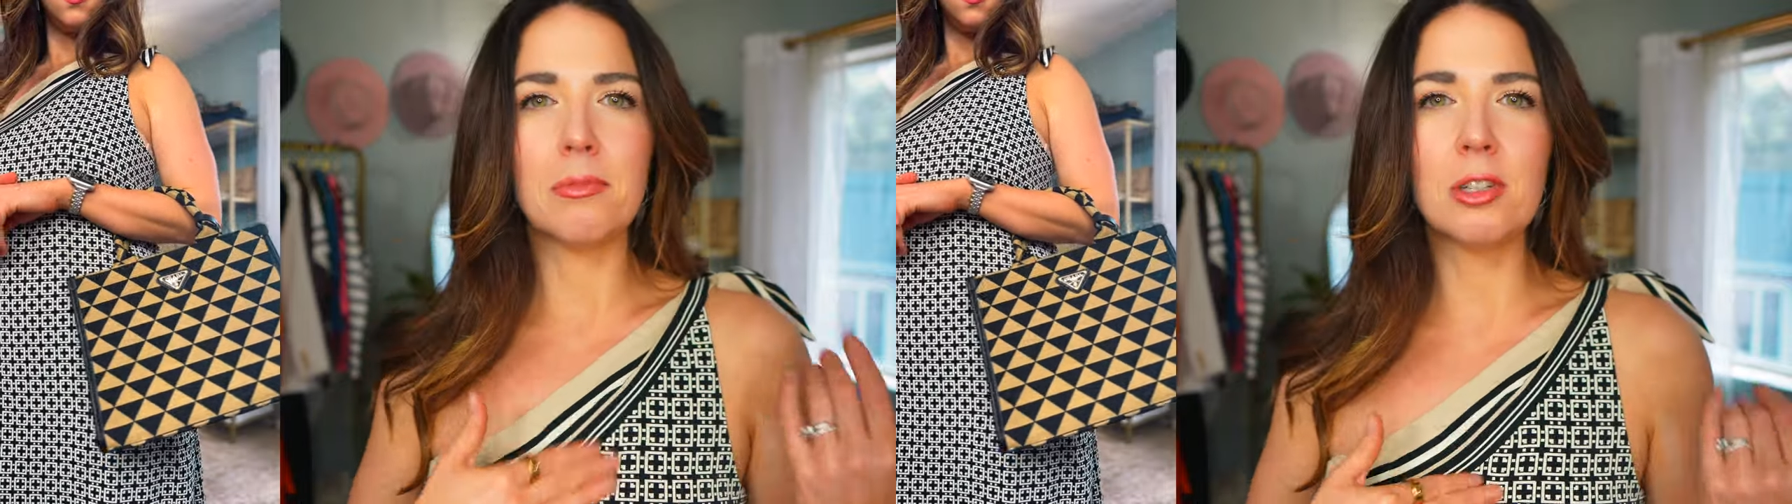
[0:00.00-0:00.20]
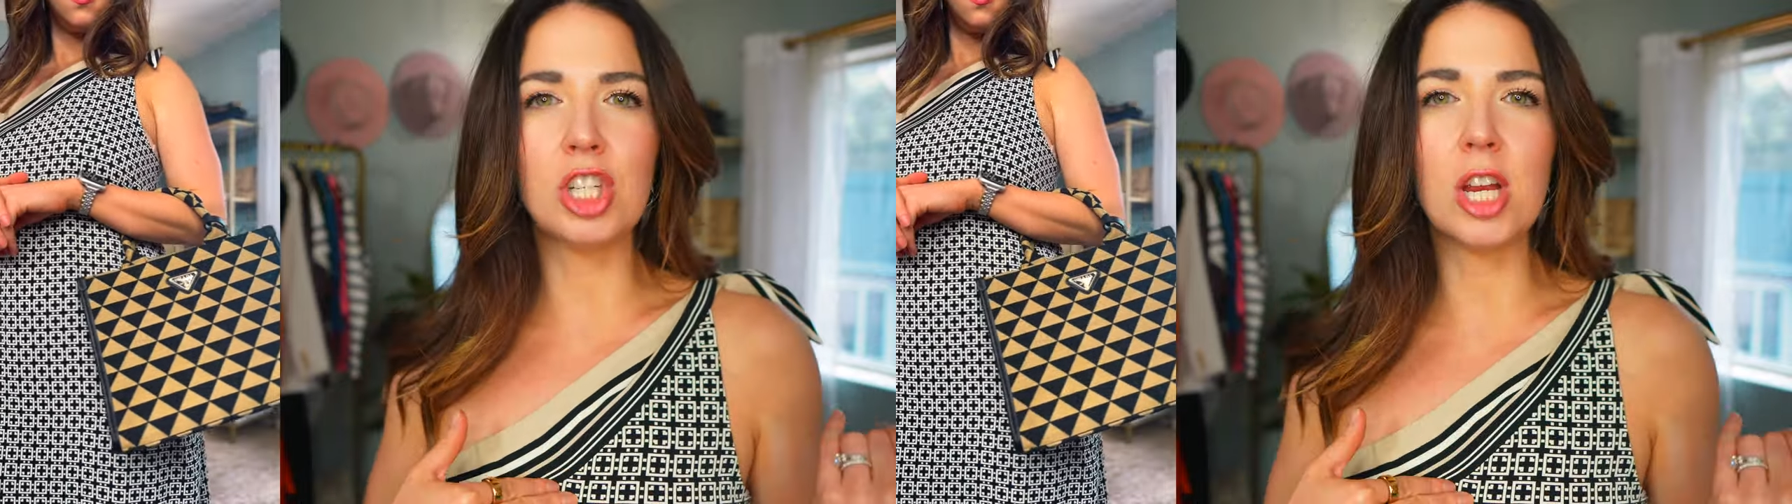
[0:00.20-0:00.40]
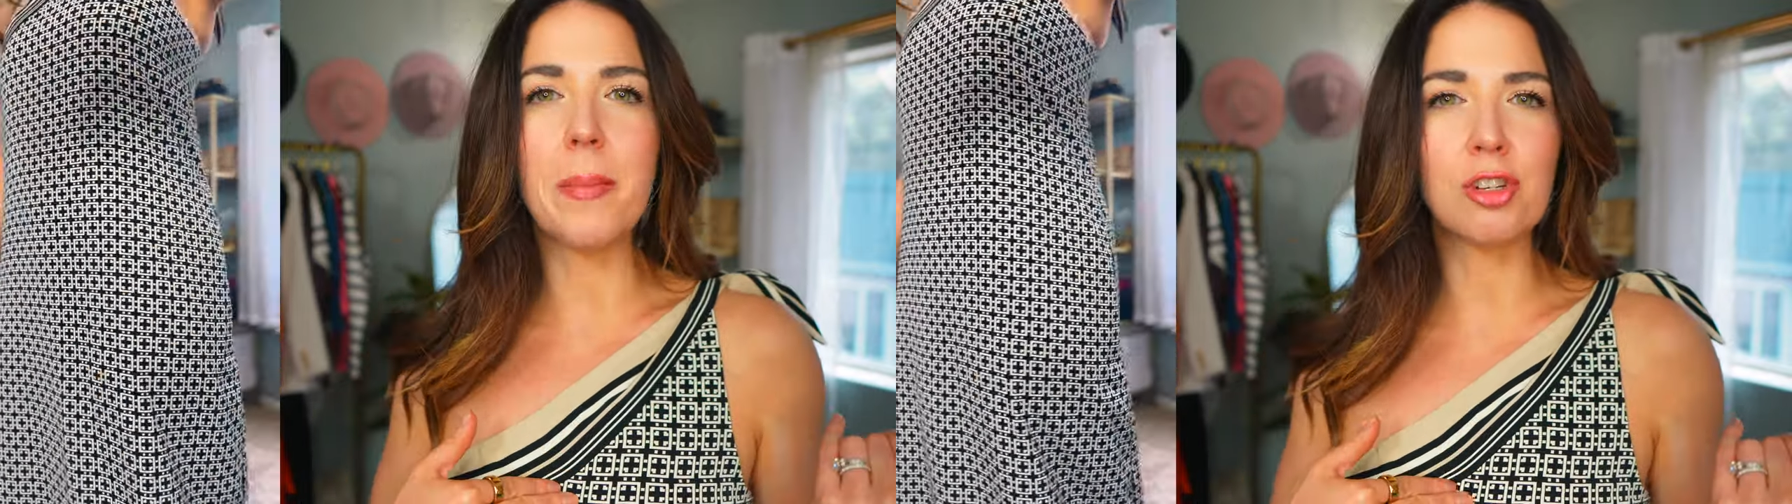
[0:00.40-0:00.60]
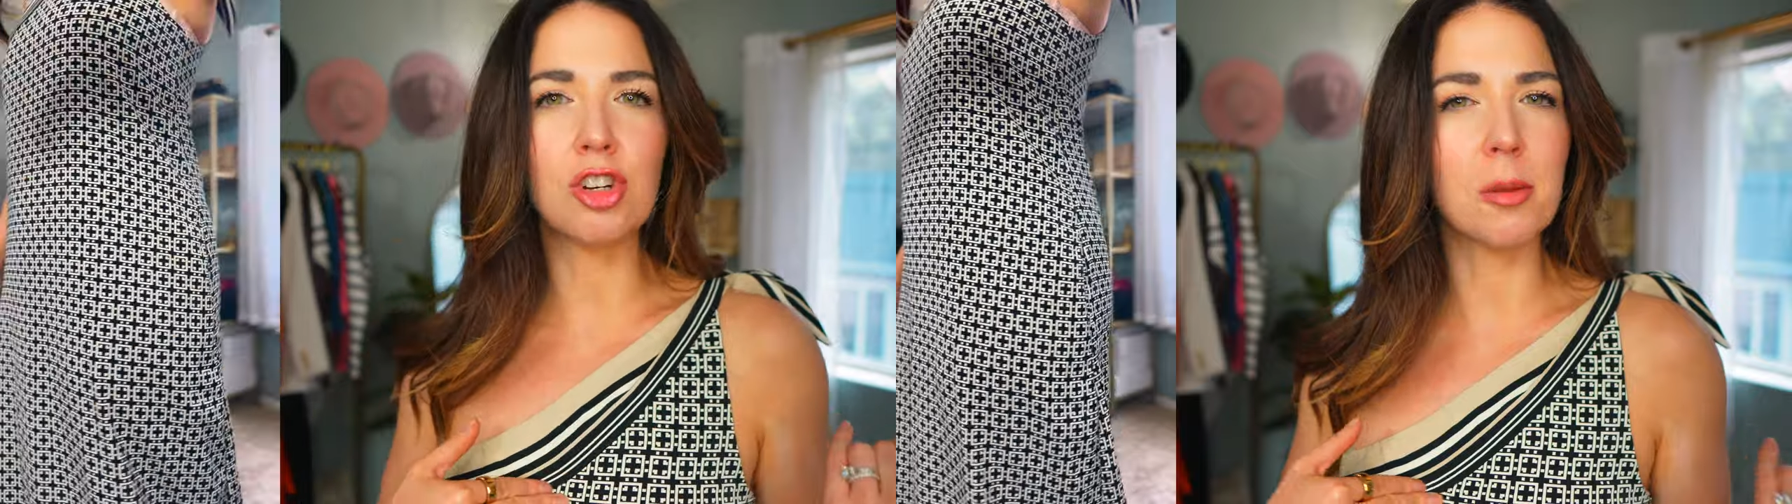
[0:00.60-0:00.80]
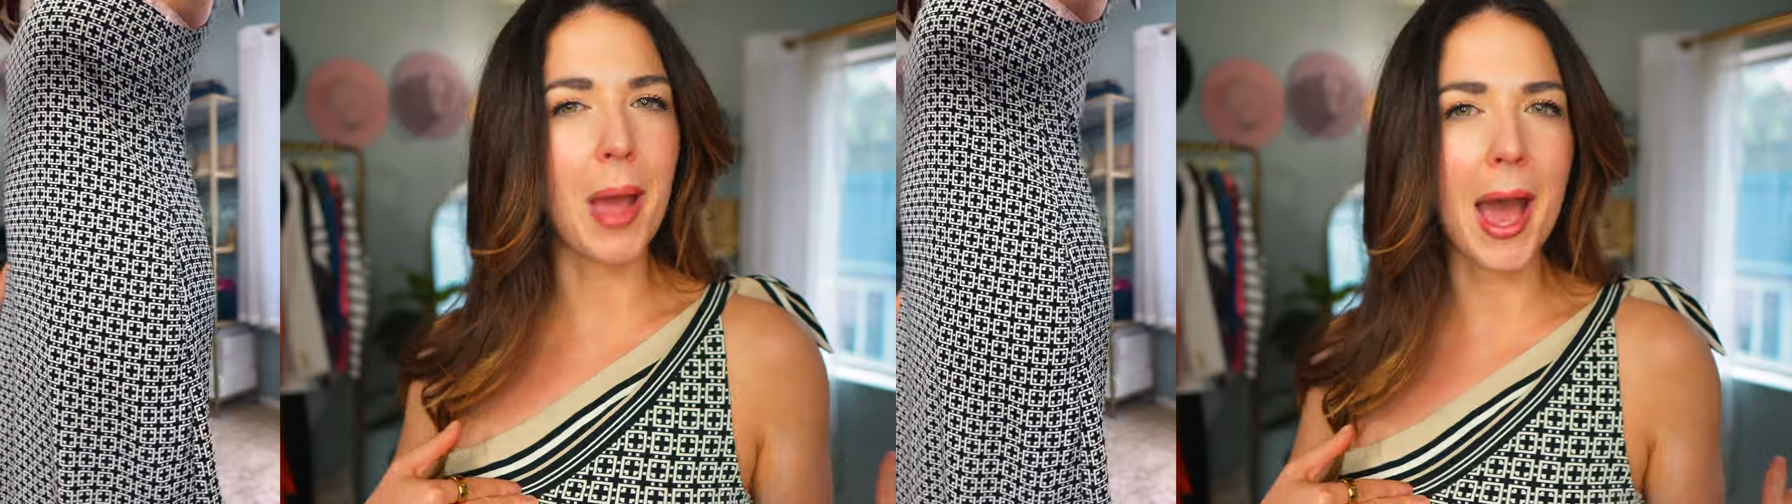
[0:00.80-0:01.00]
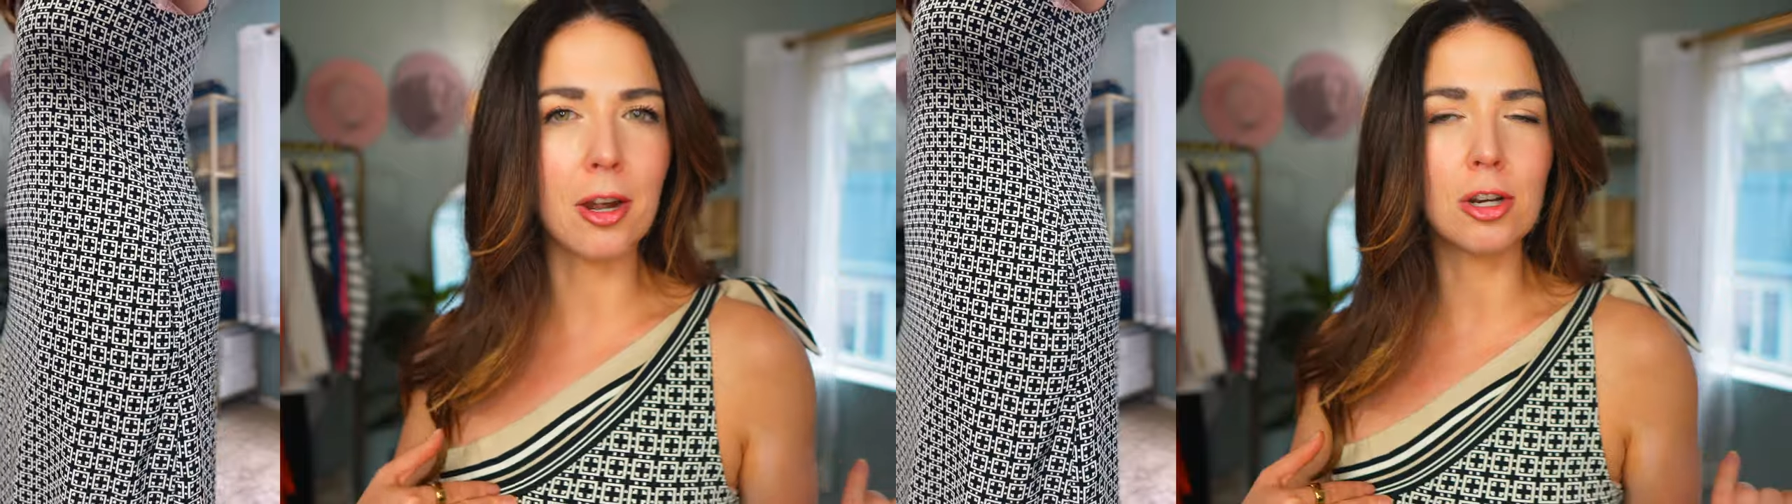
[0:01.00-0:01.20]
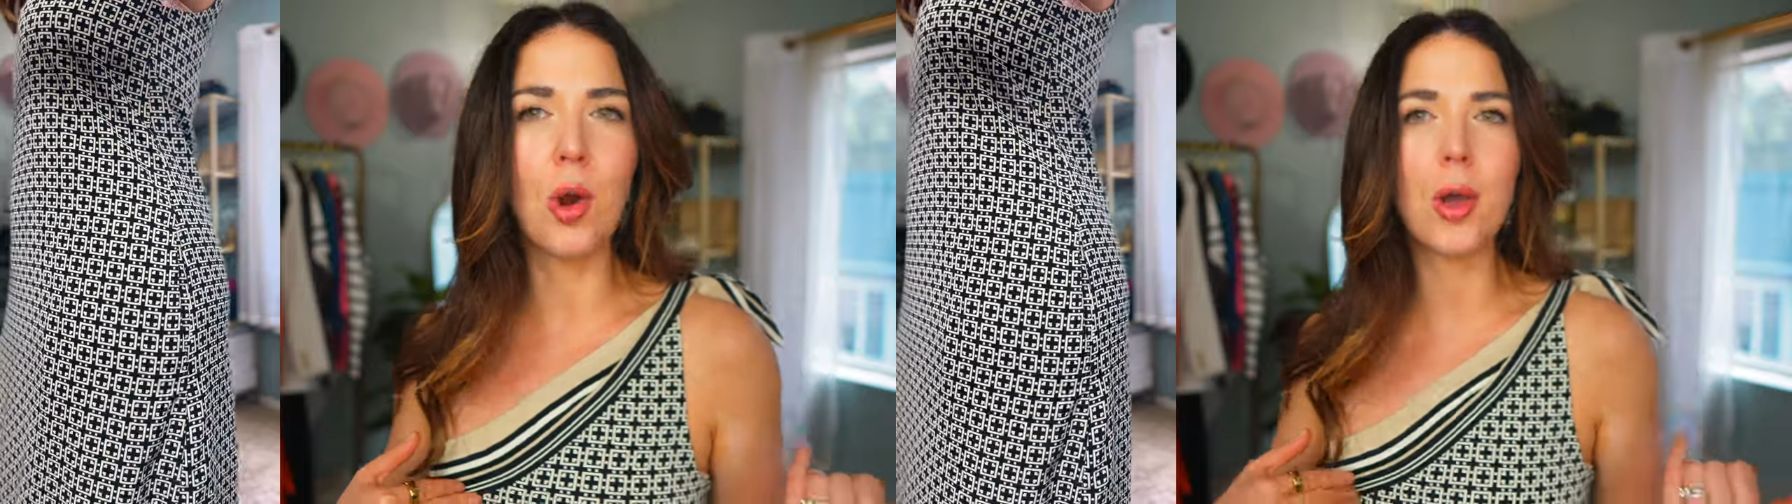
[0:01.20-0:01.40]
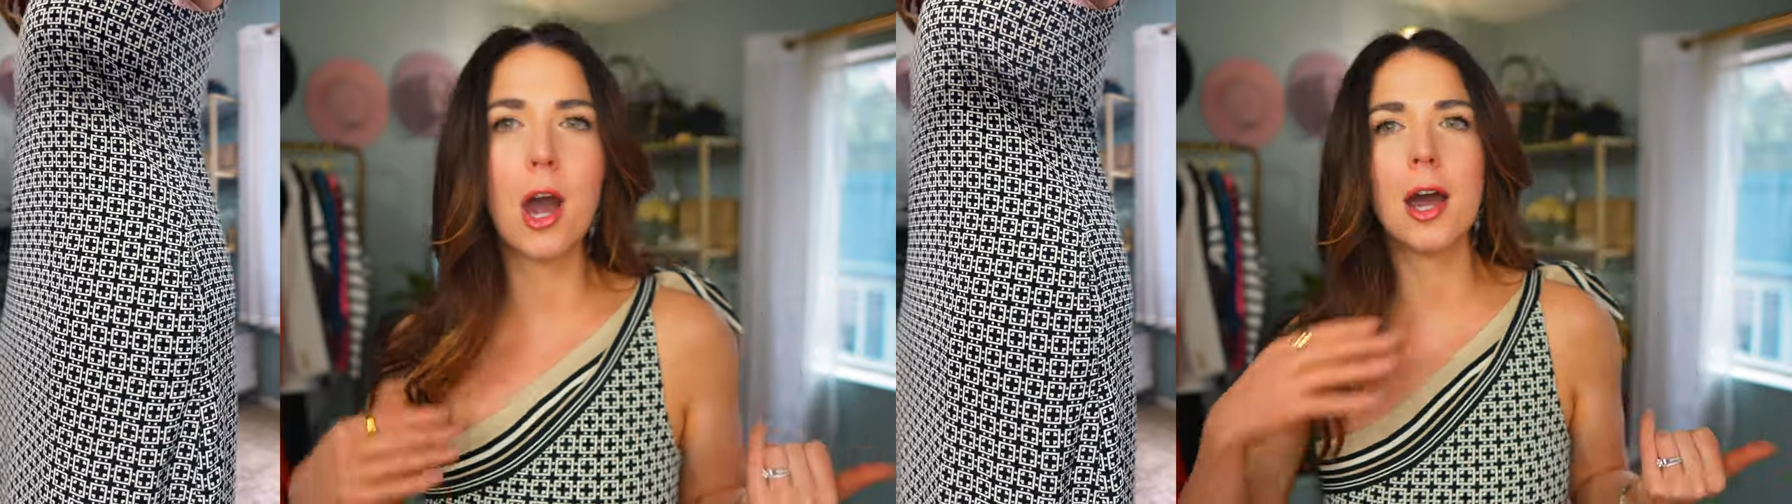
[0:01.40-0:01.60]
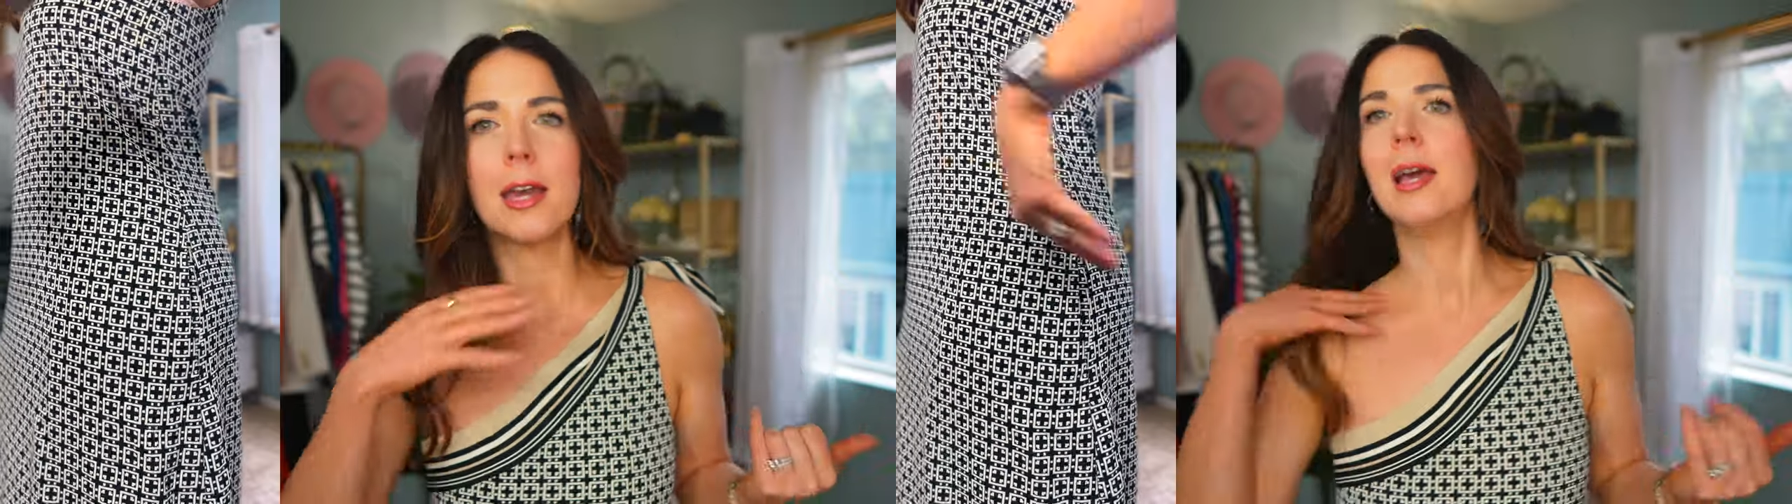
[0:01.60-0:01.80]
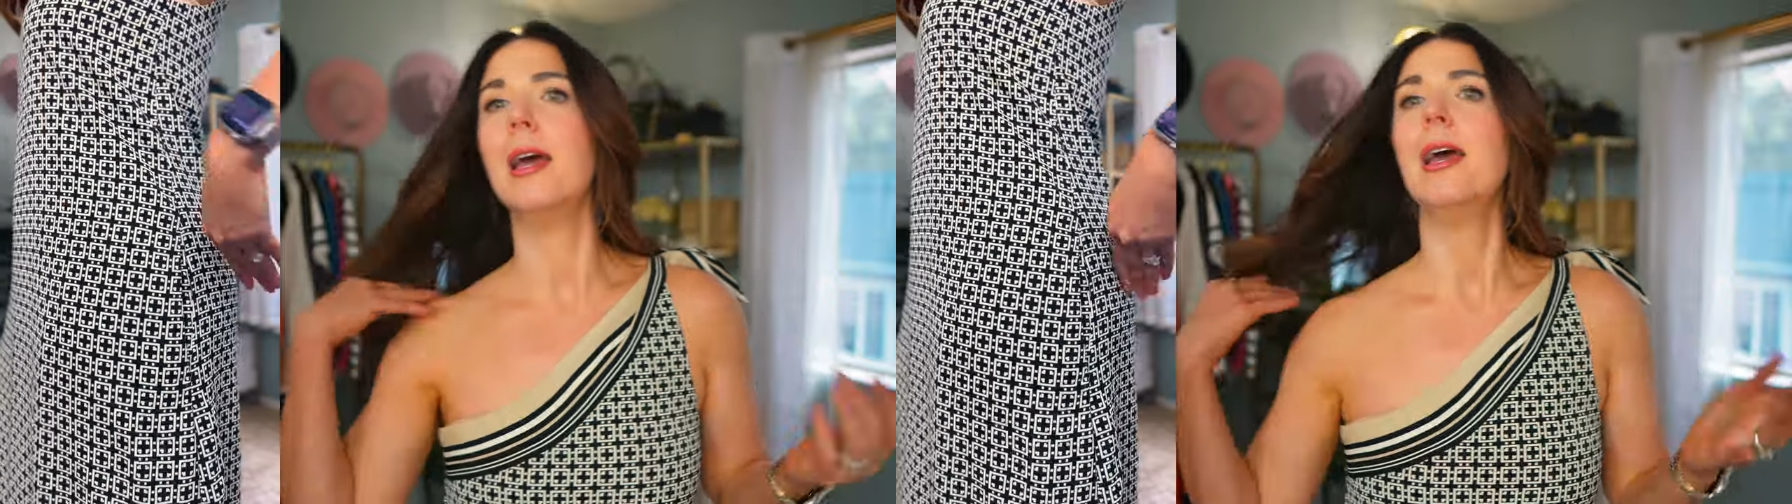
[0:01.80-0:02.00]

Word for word: geometric pattern going on.